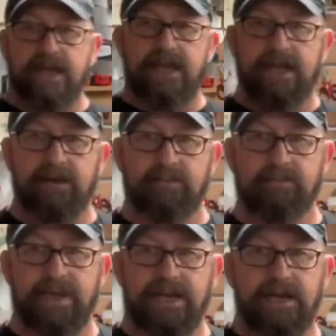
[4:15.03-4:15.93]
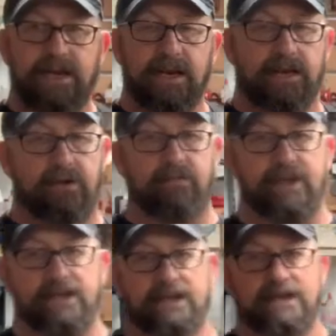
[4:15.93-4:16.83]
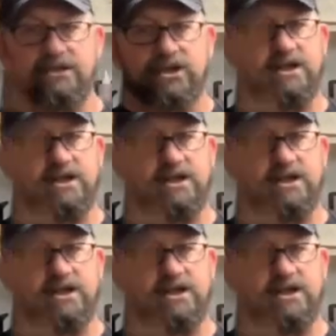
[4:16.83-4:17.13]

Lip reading: and bend it a little bit. And I'll show you